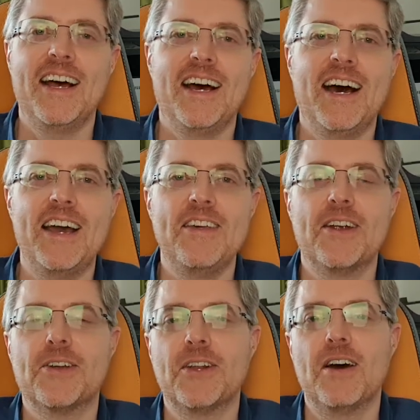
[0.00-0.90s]
Hi there,
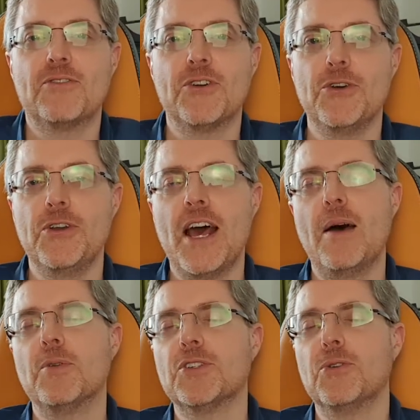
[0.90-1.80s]
good afternoon.
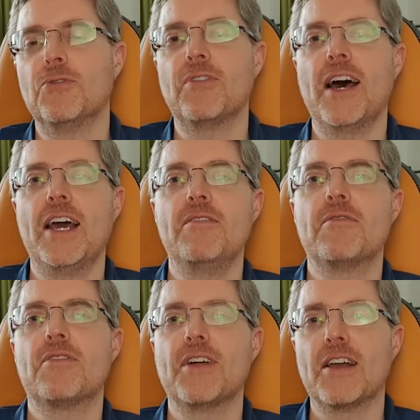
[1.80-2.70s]
Episode 5,
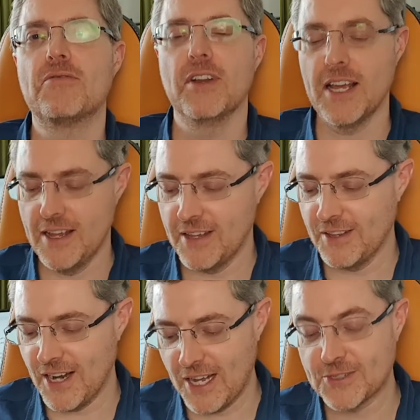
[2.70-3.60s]
thankfully, the
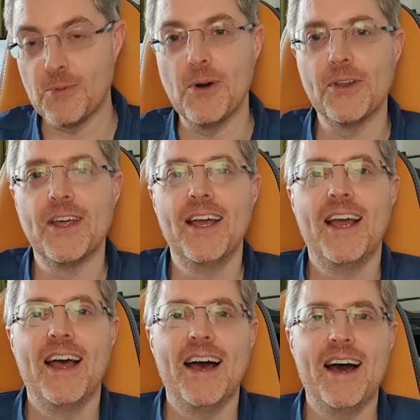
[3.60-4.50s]
last one
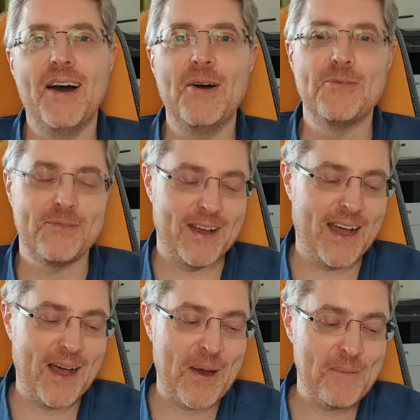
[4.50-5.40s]
of
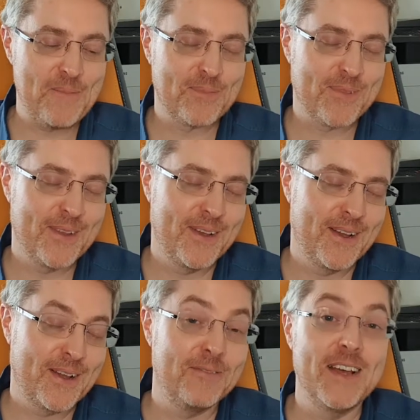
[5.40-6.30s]

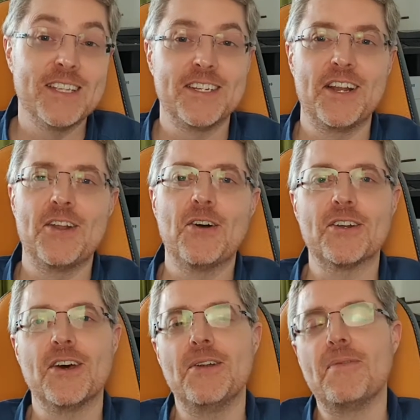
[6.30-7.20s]
Conveyancing and
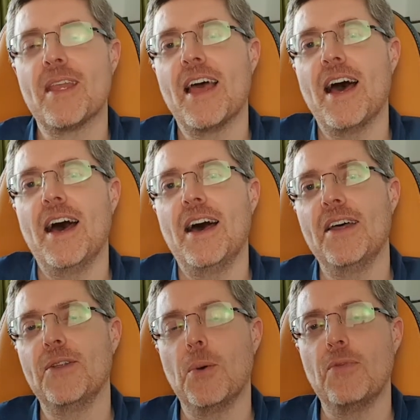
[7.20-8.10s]
Lockdown,
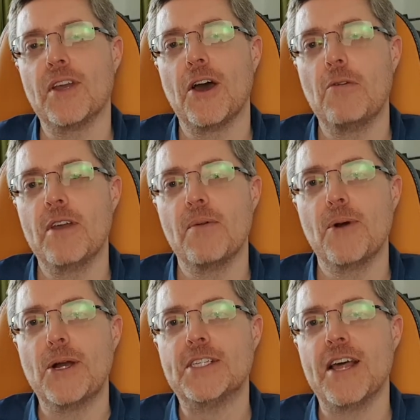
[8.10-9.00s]
and hopefully how we
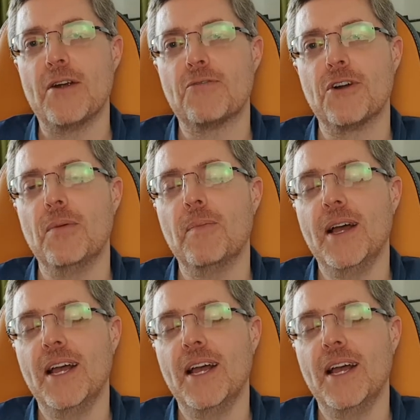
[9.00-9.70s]
emerge therefrom.